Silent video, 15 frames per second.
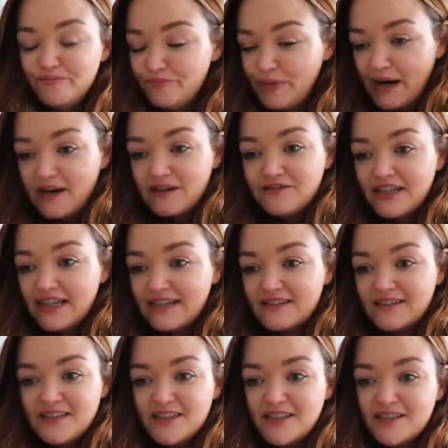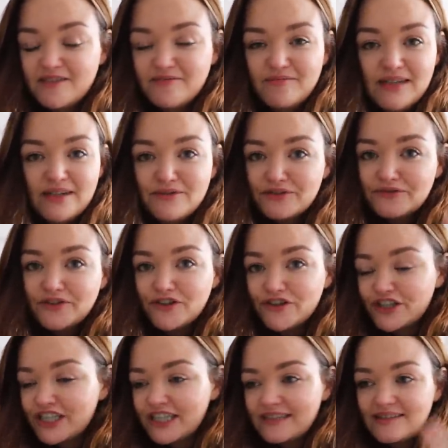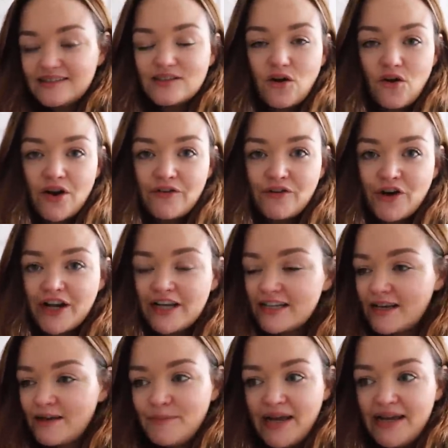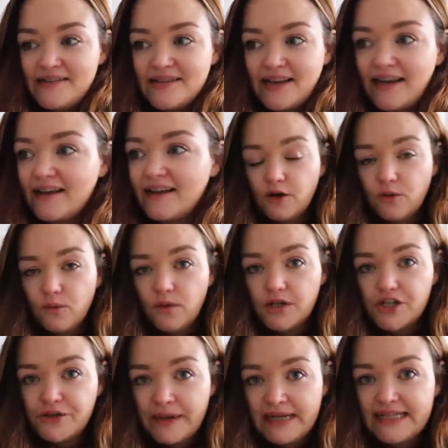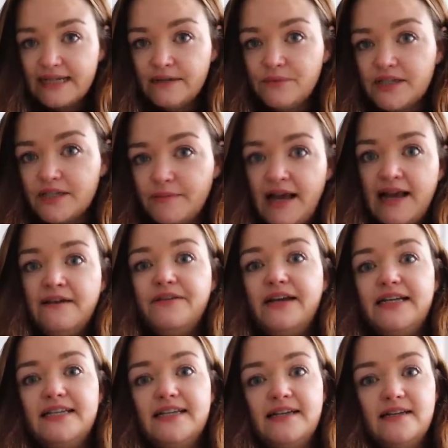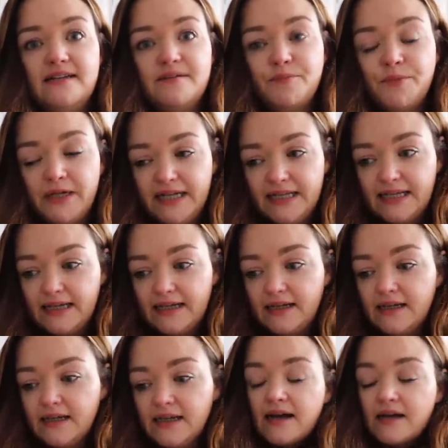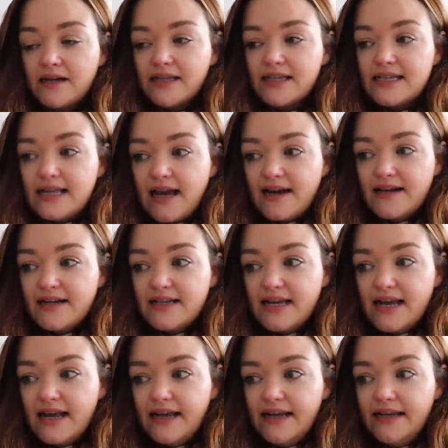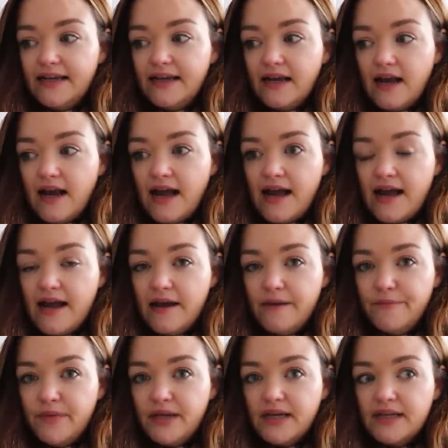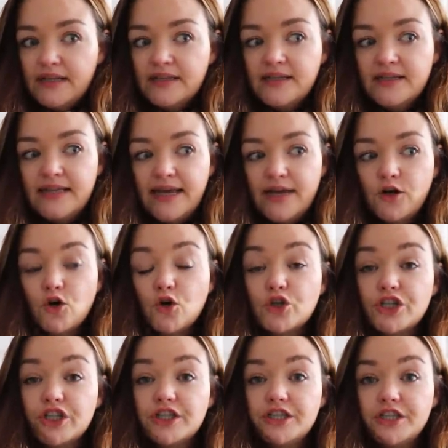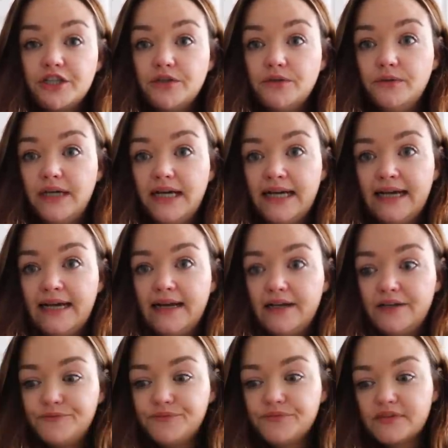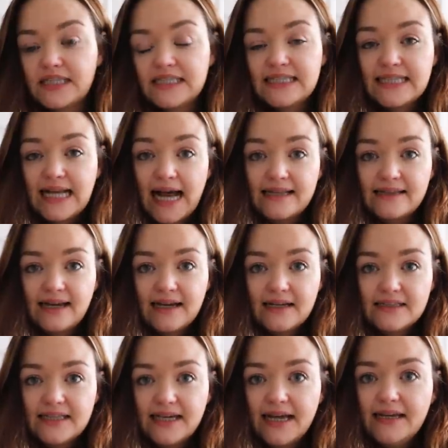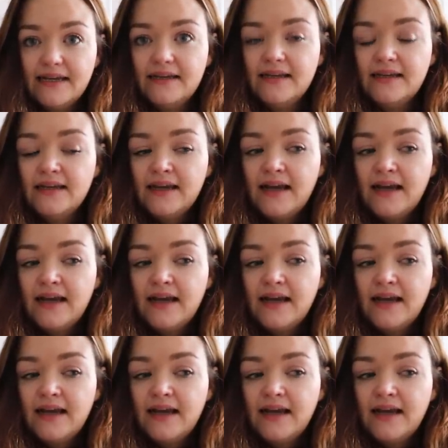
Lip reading: perfect, liver function, thyroid, amazing. So she went in with some elevated breathing. And on the Saturday, they couldn't do a scan that day